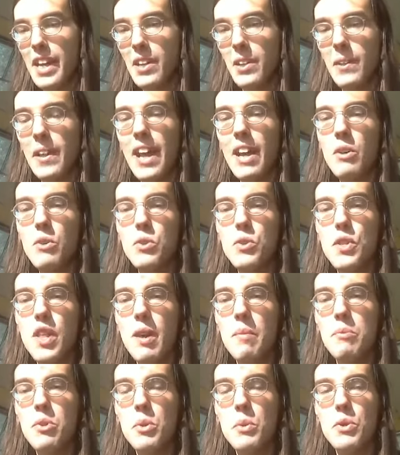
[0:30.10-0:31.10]
it allows
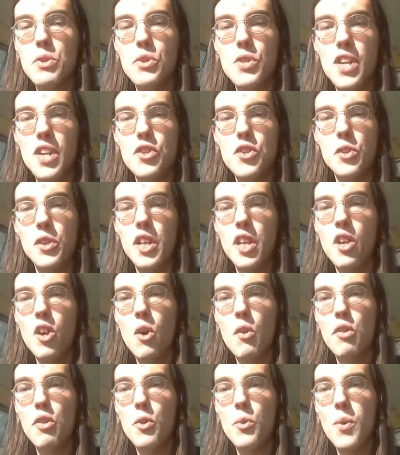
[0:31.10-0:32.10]
them to essentially
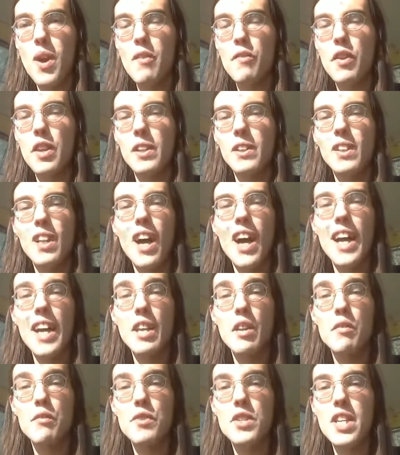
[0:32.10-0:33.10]
go through every
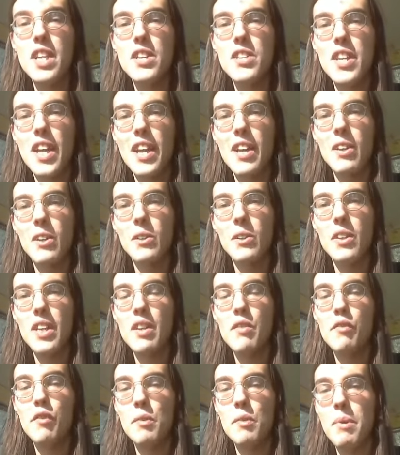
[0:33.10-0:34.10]
line of detailed
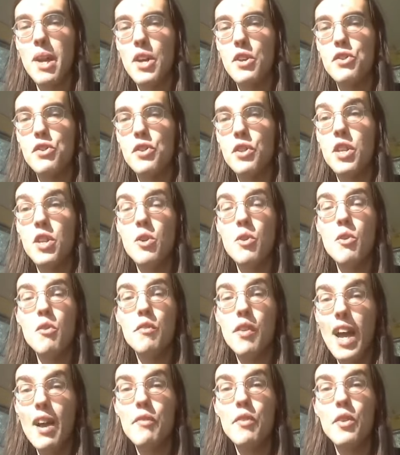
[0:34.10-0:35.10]
information that
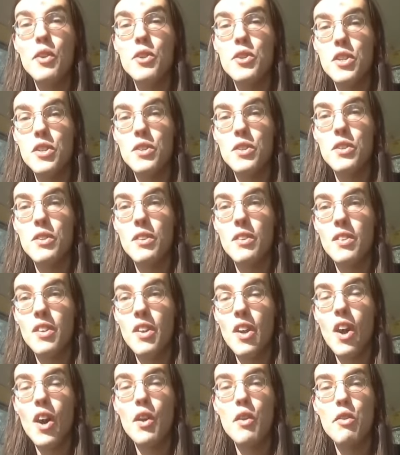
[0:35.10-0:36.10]
you've ever
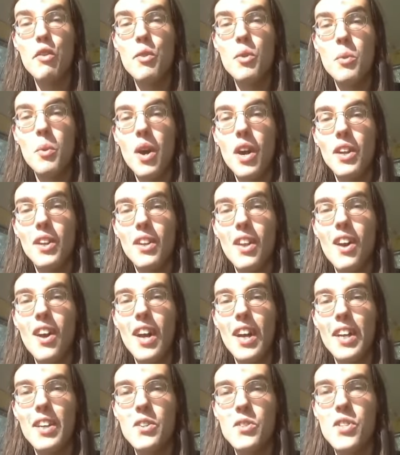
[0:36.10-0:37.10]
gone through
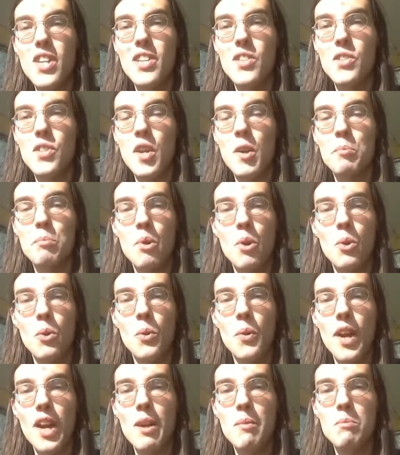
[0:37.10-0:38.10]
online since their
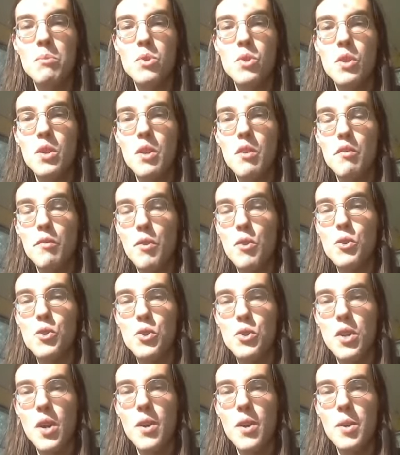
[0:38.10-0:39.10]
programs
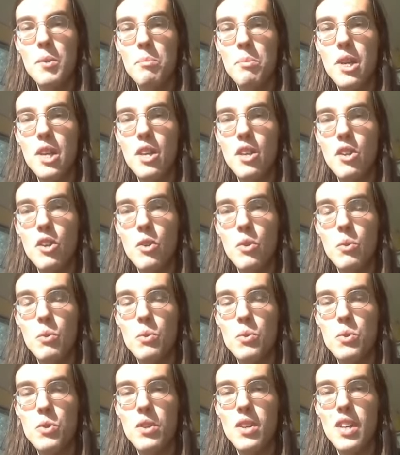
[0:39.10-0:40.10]
first started being
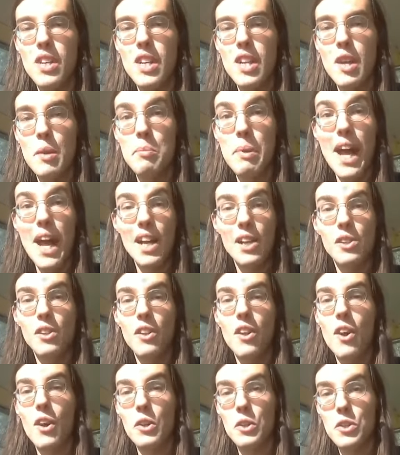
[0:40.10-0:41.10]
used.
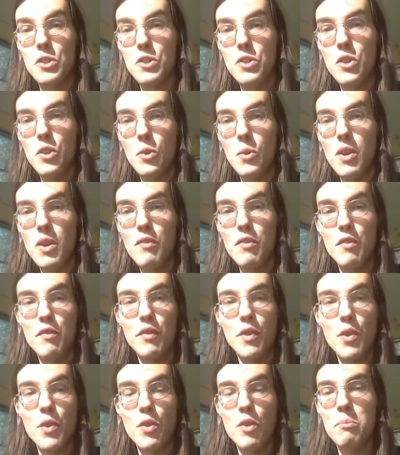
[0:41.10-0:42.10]
Backlogged, too,
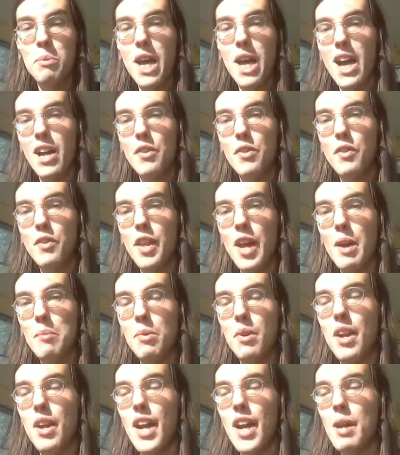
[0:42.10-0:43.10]
even further back than
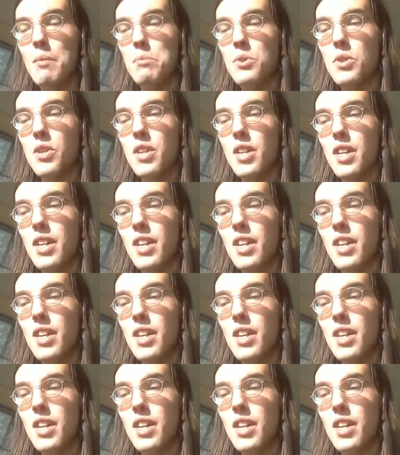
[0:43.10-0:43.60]
that, perhaps.